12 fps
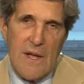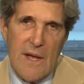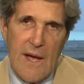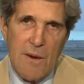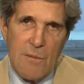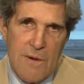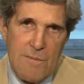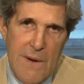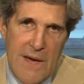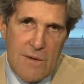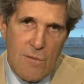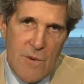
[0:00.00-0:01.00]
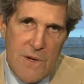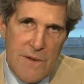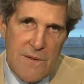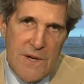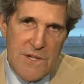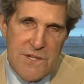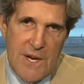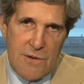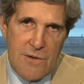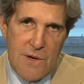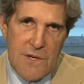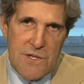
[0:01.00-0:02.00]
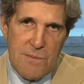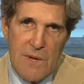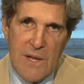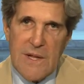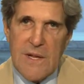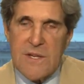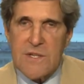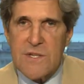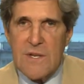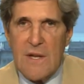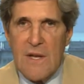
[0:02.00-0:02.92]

and we've met with Secretary Sebelius